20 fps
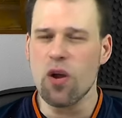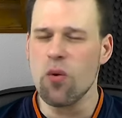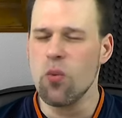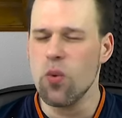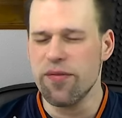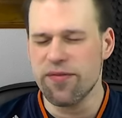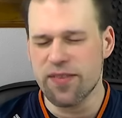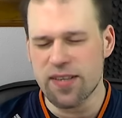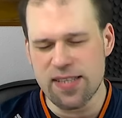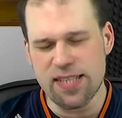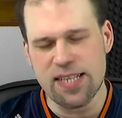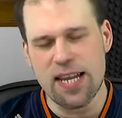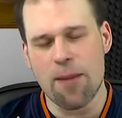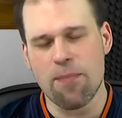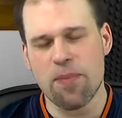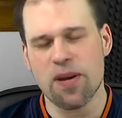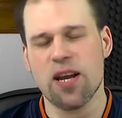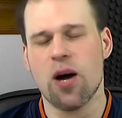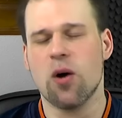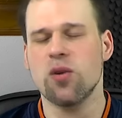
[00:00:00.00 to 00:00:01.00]
With the
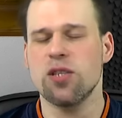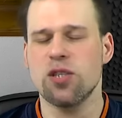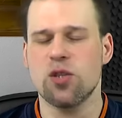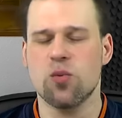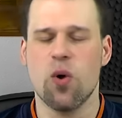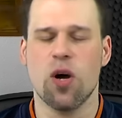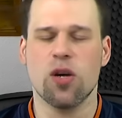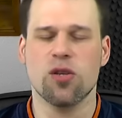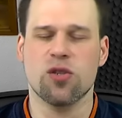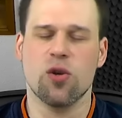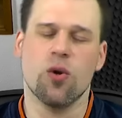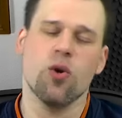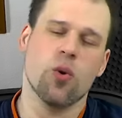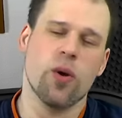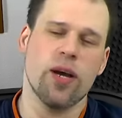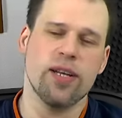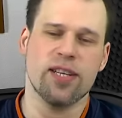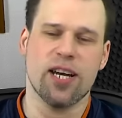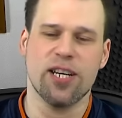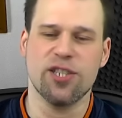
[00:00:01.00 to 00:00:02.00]
snapping now, this works so
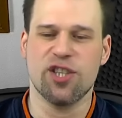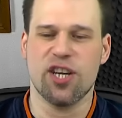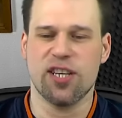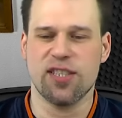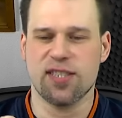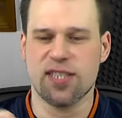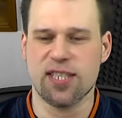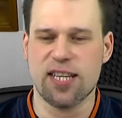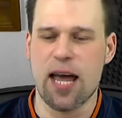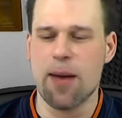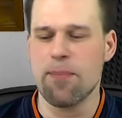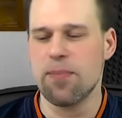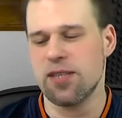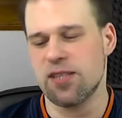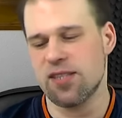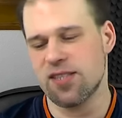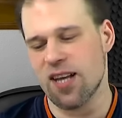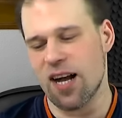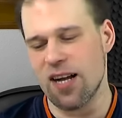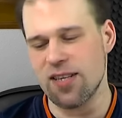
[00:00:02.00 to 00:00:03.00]
great. I just snap it,
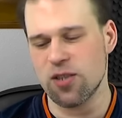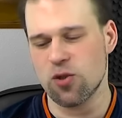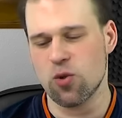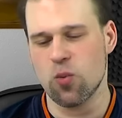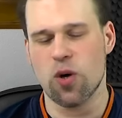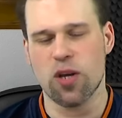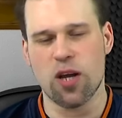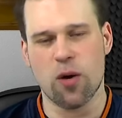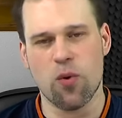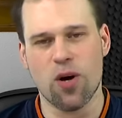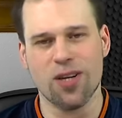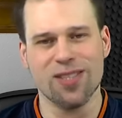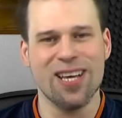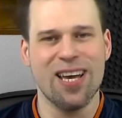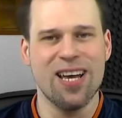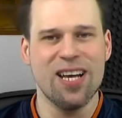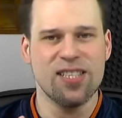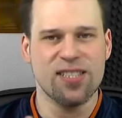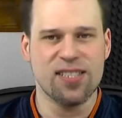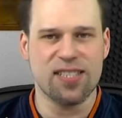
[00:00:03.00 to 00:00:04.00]
size it to what I want,
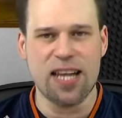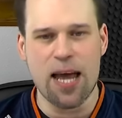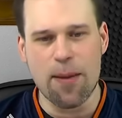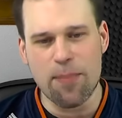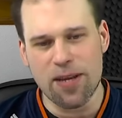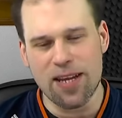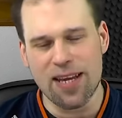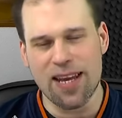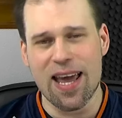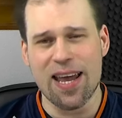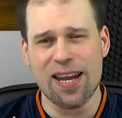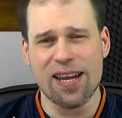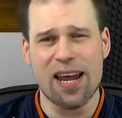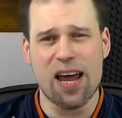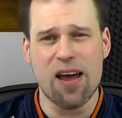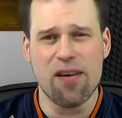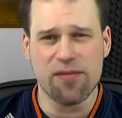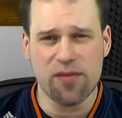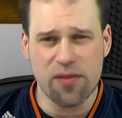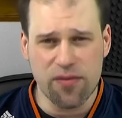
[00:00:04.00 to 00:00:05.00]
snap it again, and I
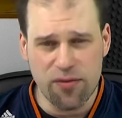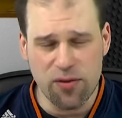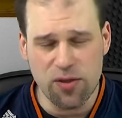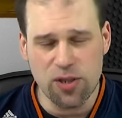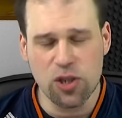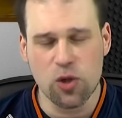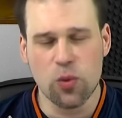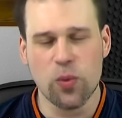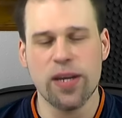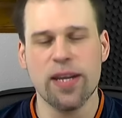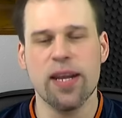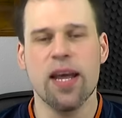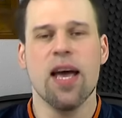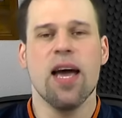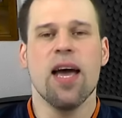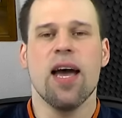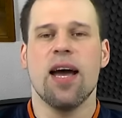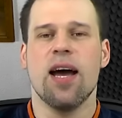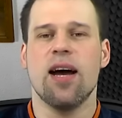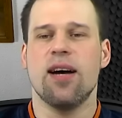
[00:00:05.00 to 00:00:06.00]
have the full screen.
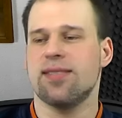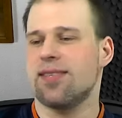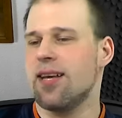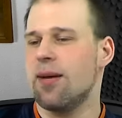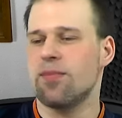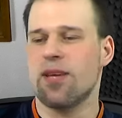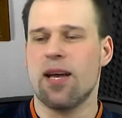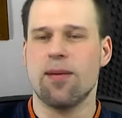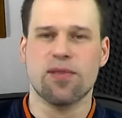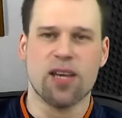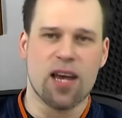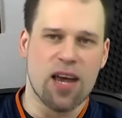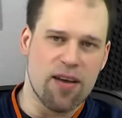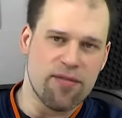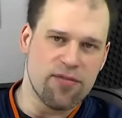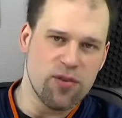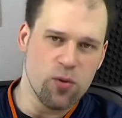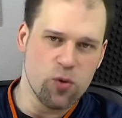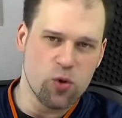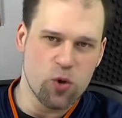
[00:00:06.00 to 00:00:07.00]
Sometimes I
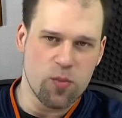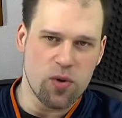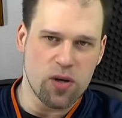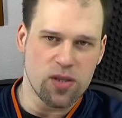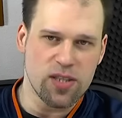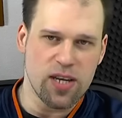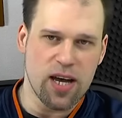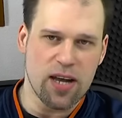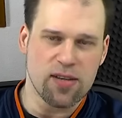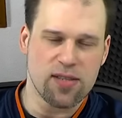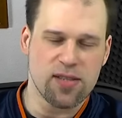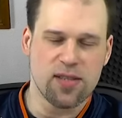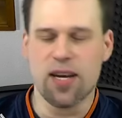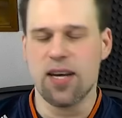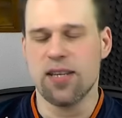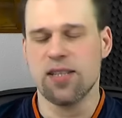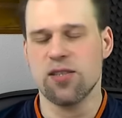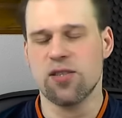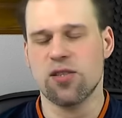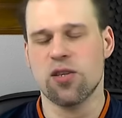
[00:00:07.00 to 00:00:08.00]
have YouTube on the other
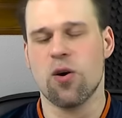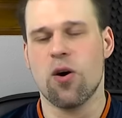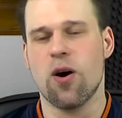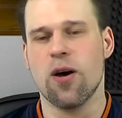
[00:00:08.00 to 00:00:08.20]
side and so